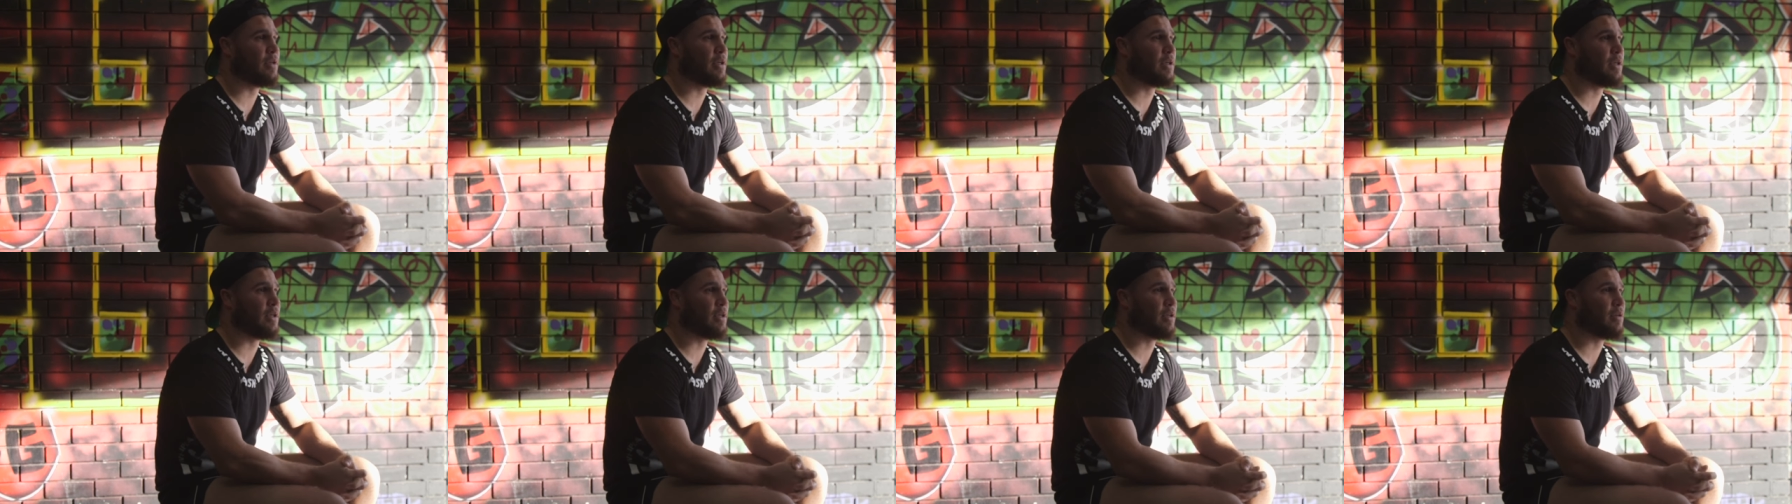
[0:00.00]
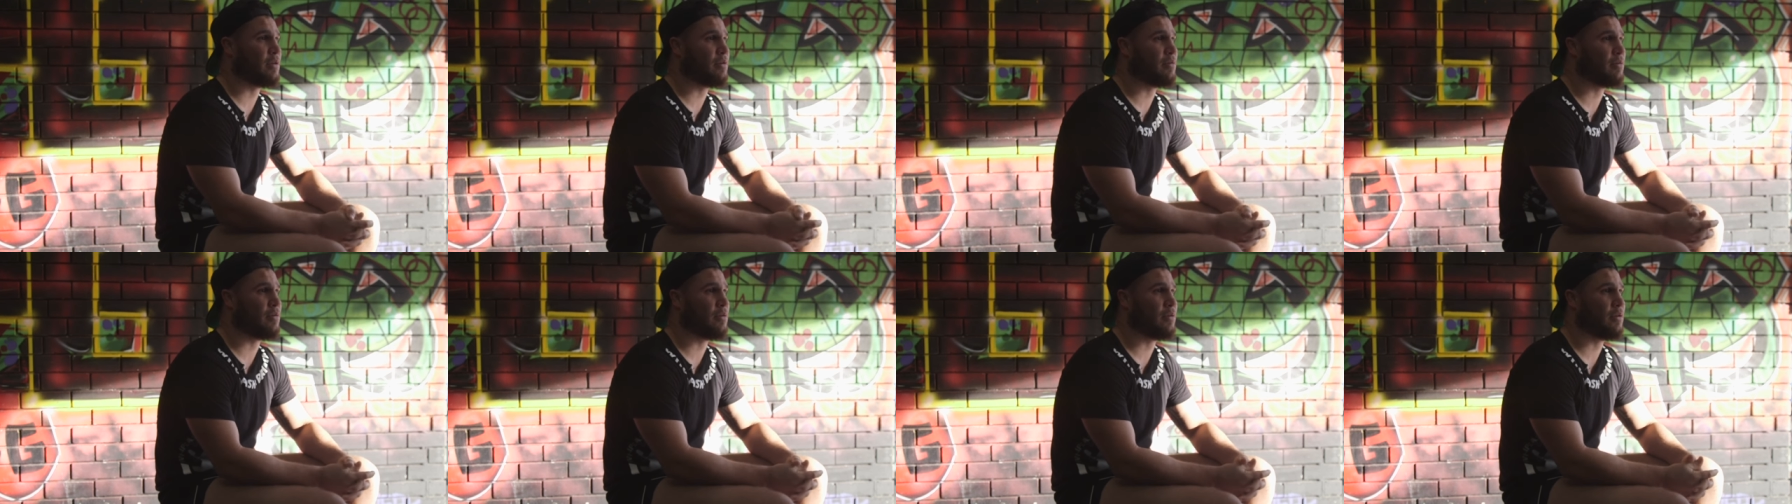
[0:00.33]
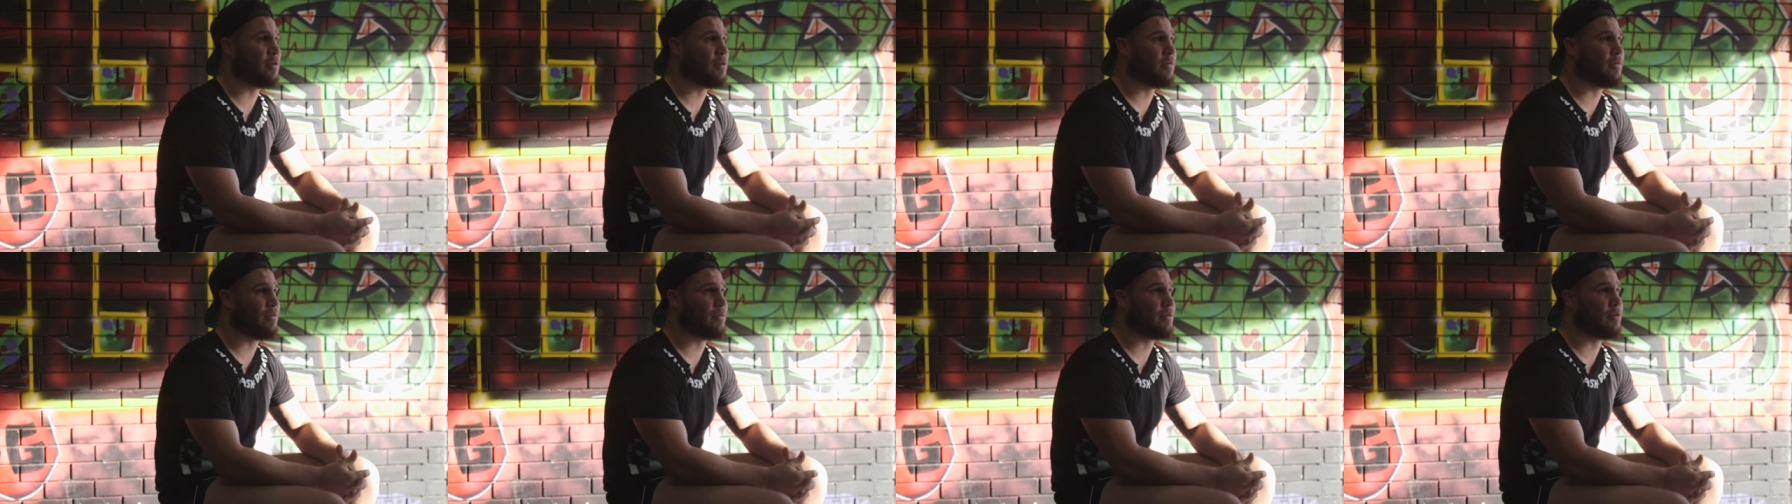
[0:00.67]
uh, a
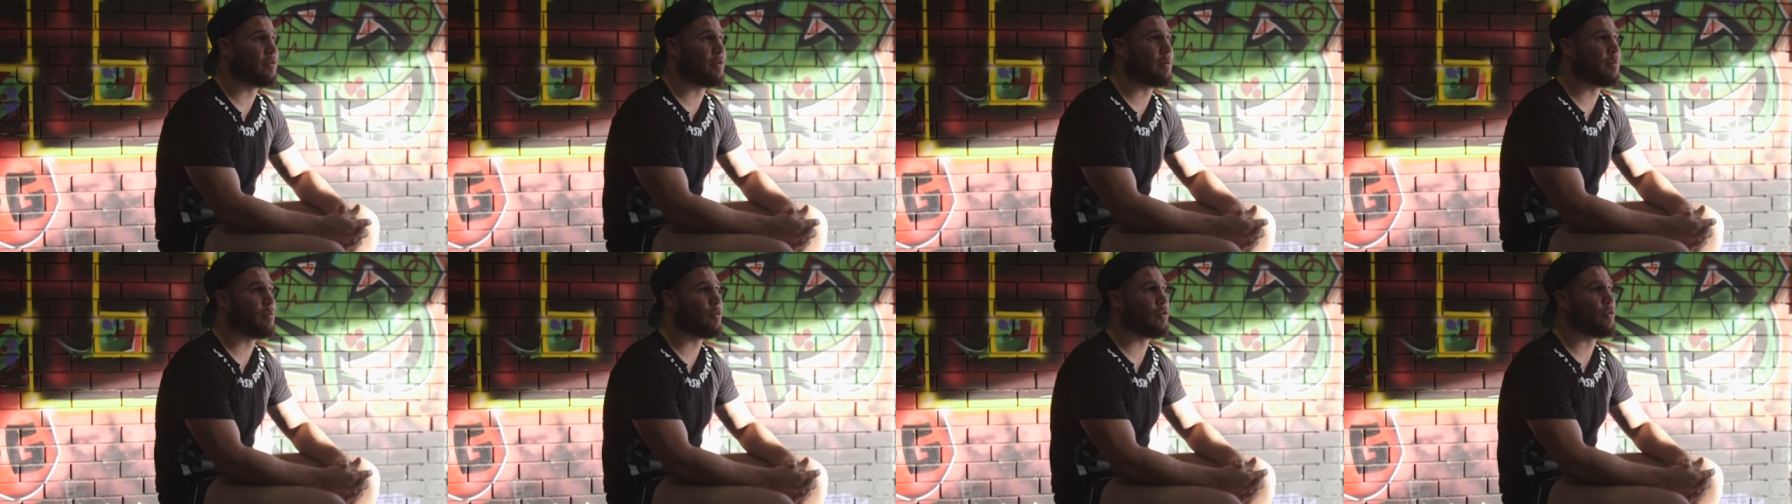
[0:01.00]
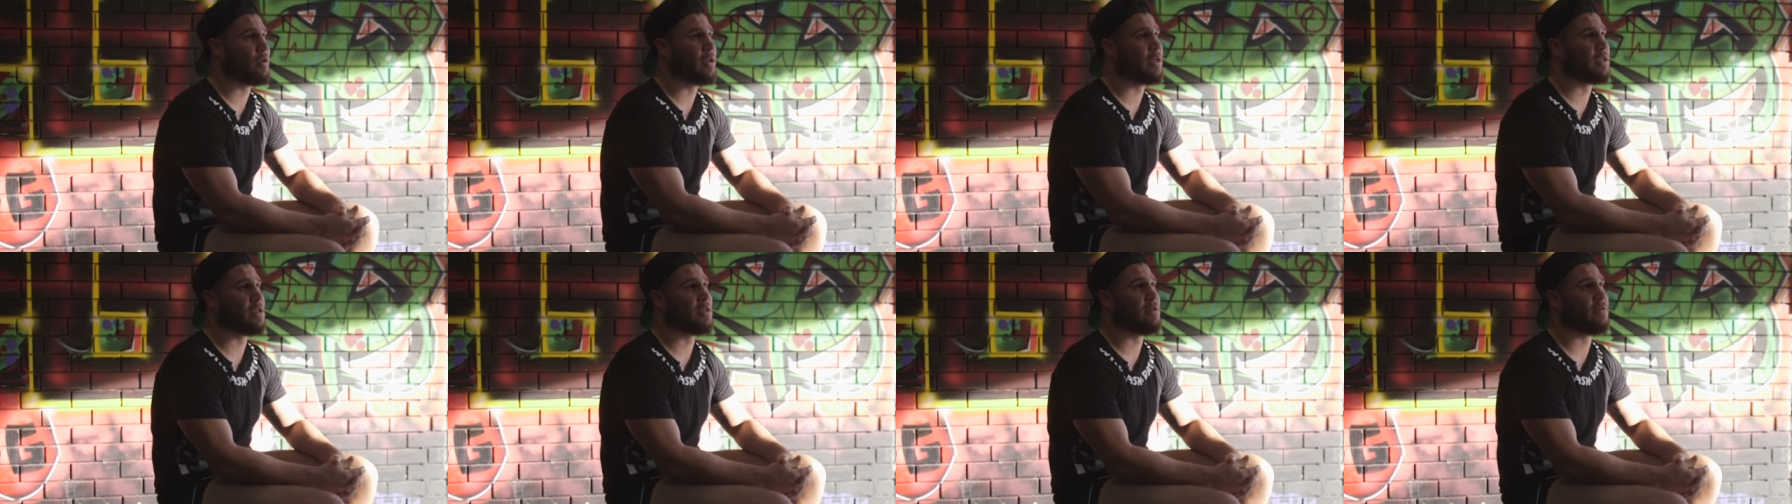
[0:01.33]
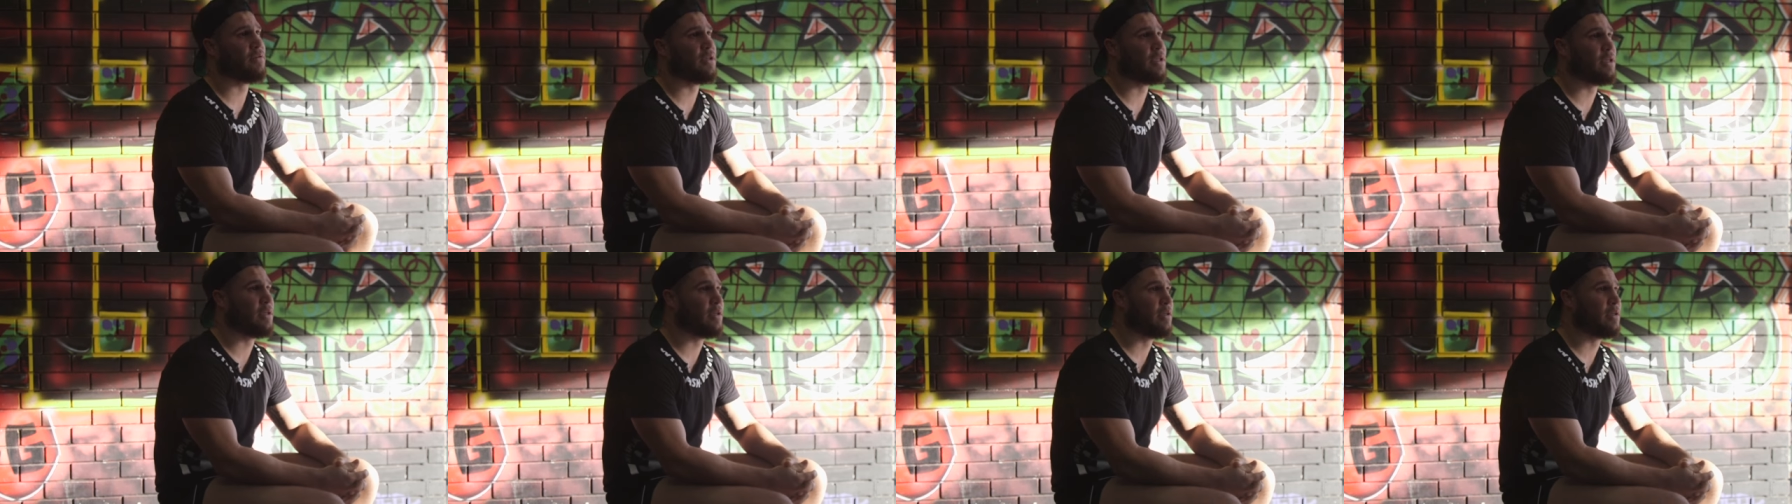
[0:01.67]
lot of criminal activity.